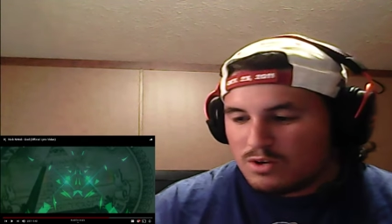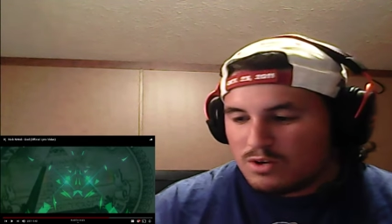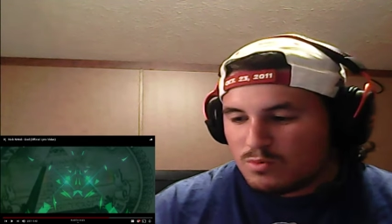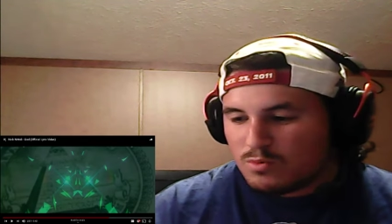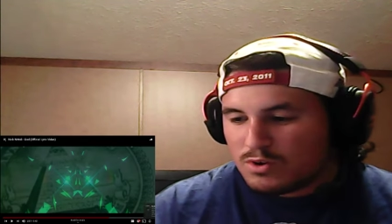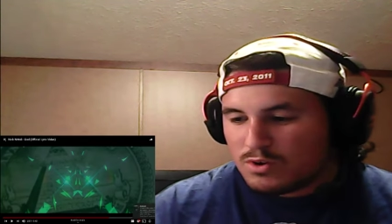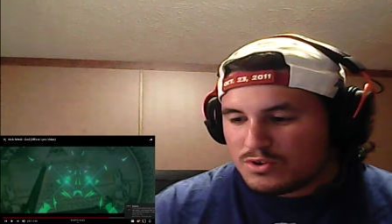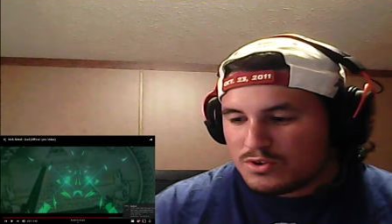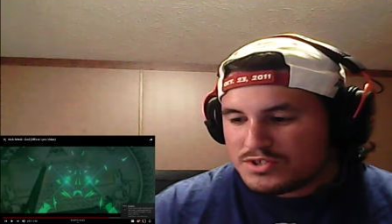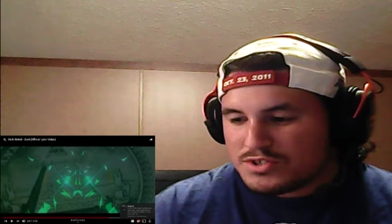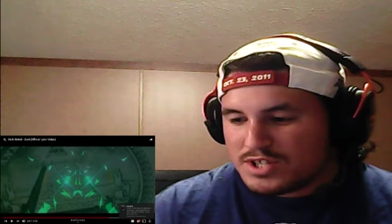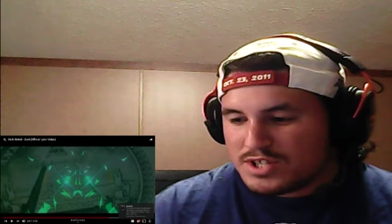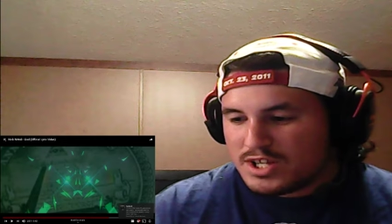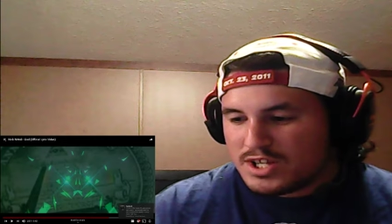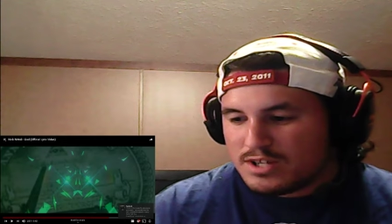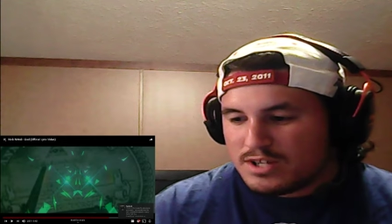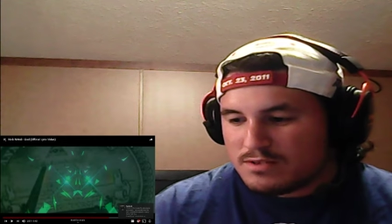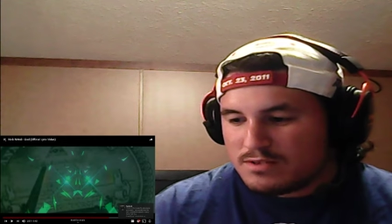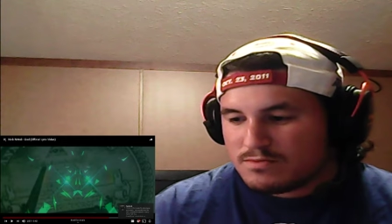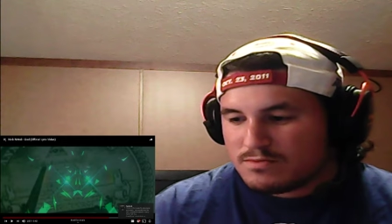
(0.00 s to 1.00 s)
We're
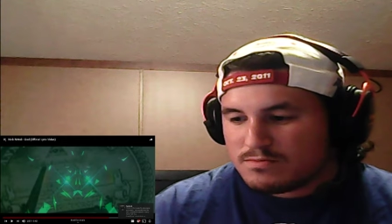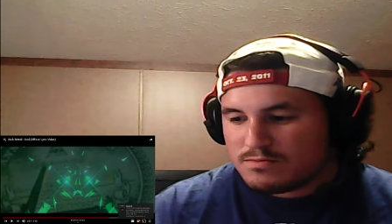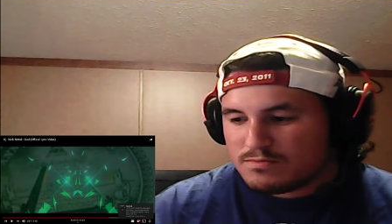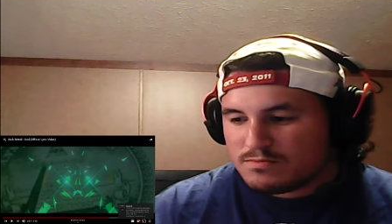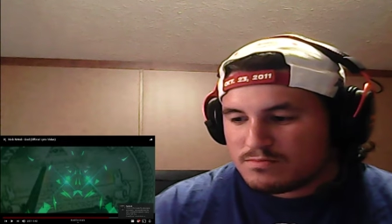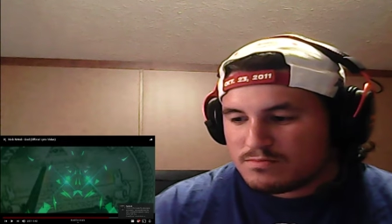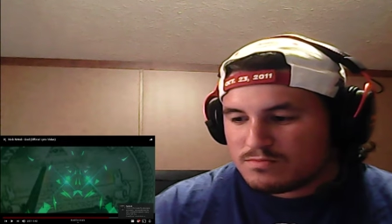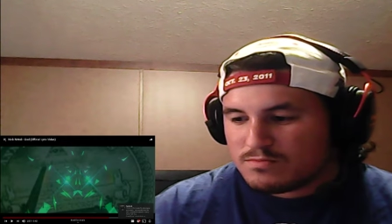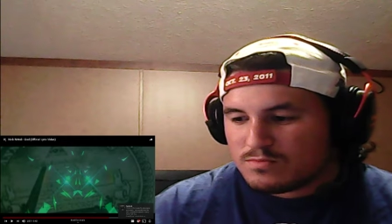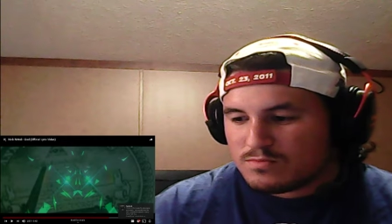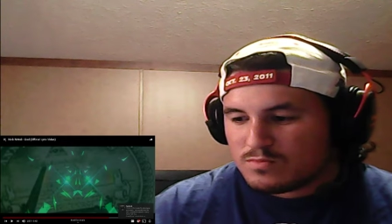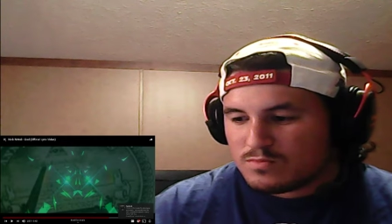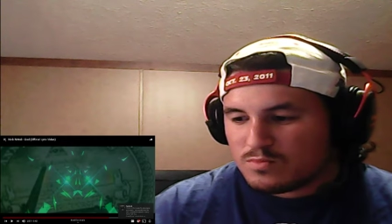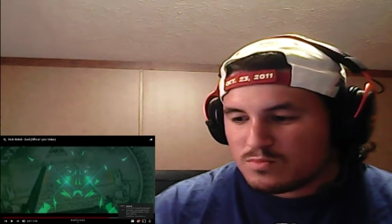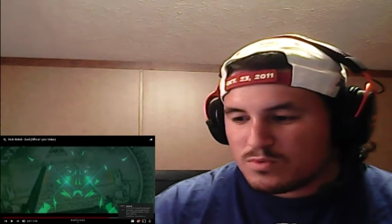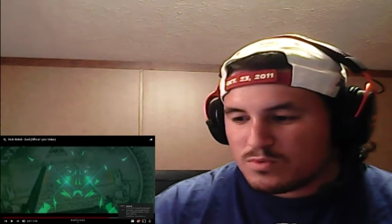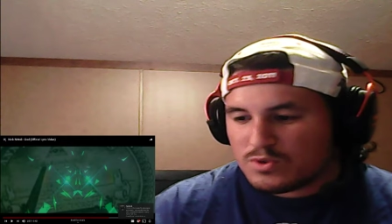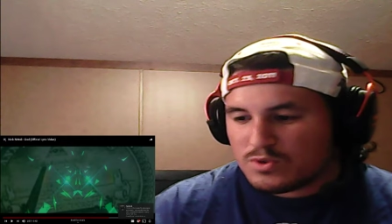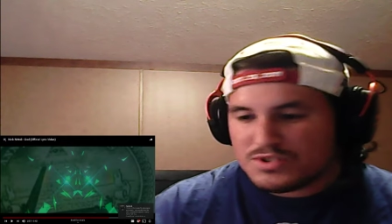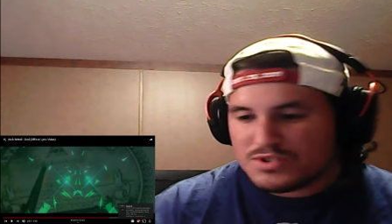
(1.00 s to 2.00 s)
gonna,
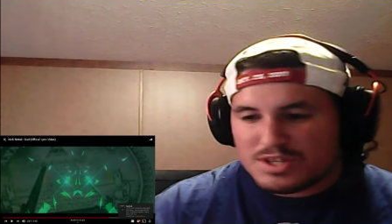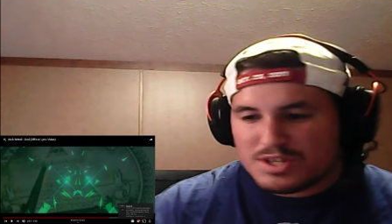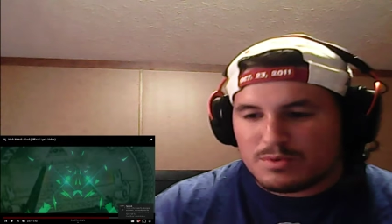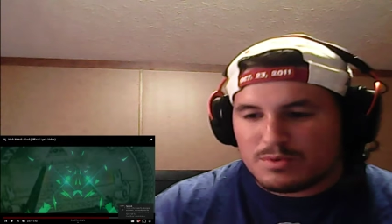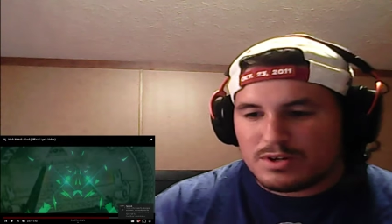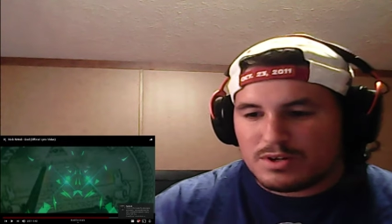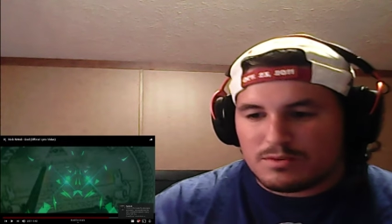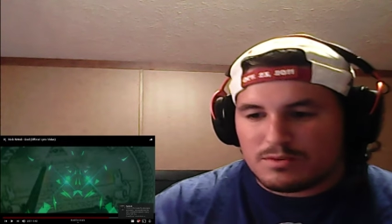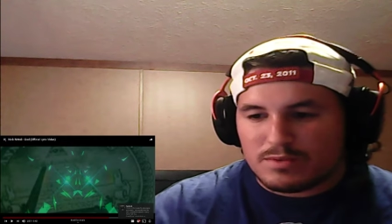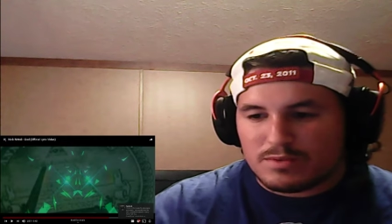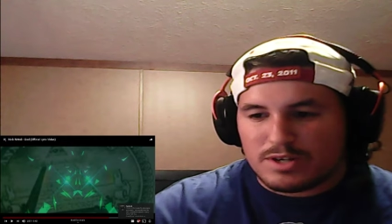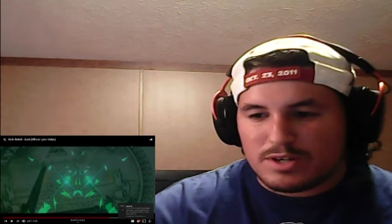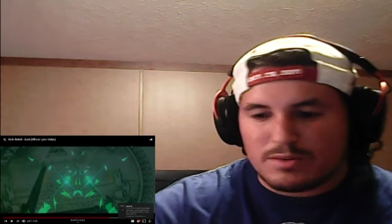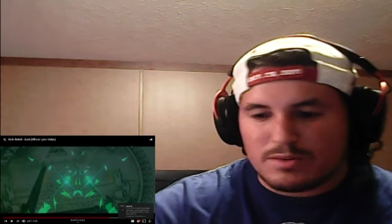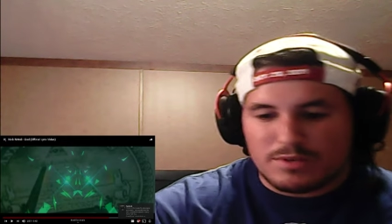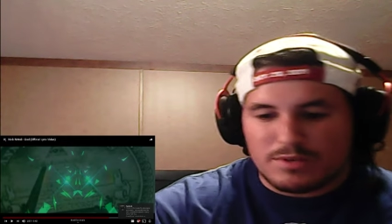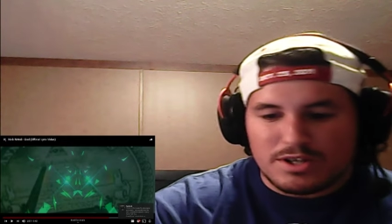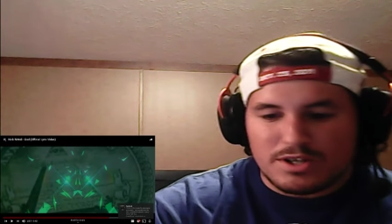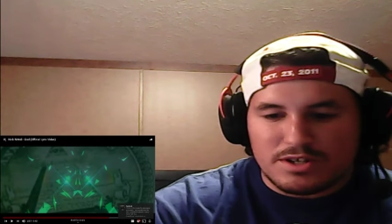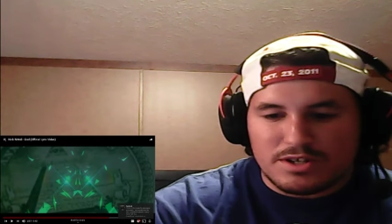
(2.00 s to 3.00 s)
we're gonna see what what he,
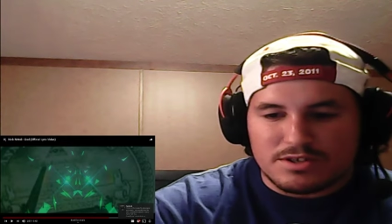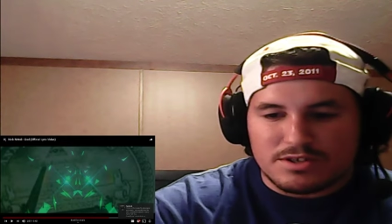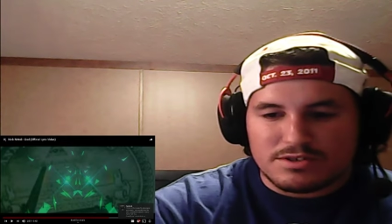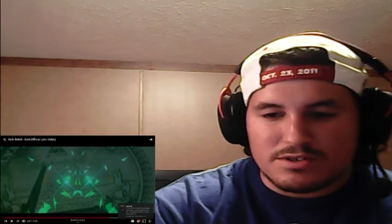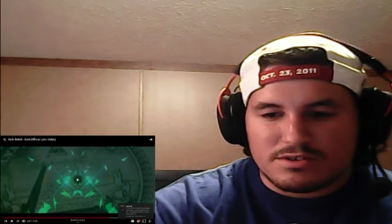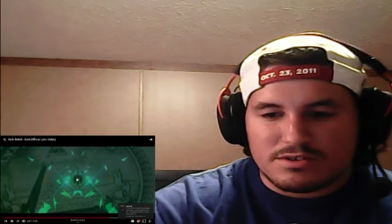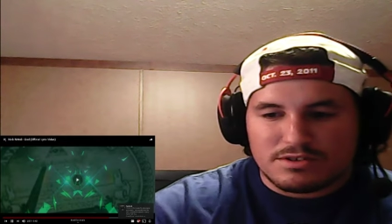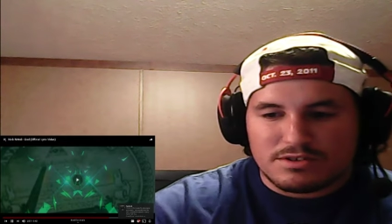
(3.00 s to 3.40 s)
what he does.